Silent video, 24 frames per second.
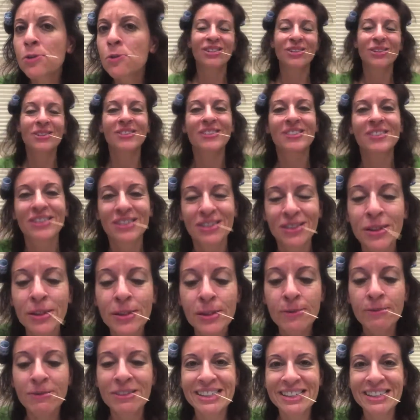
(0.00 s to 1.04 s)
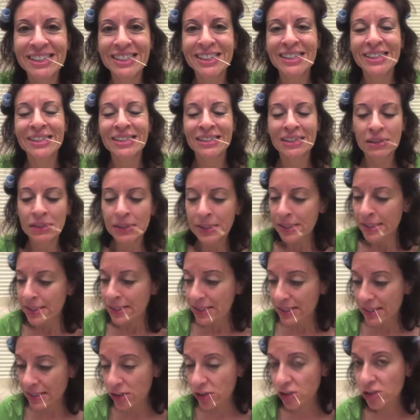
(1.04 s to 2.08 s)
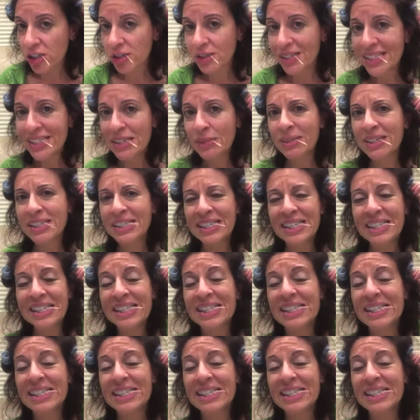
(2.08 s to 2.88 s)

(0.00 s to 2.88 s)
She's on a vacation. Uh, so anyway,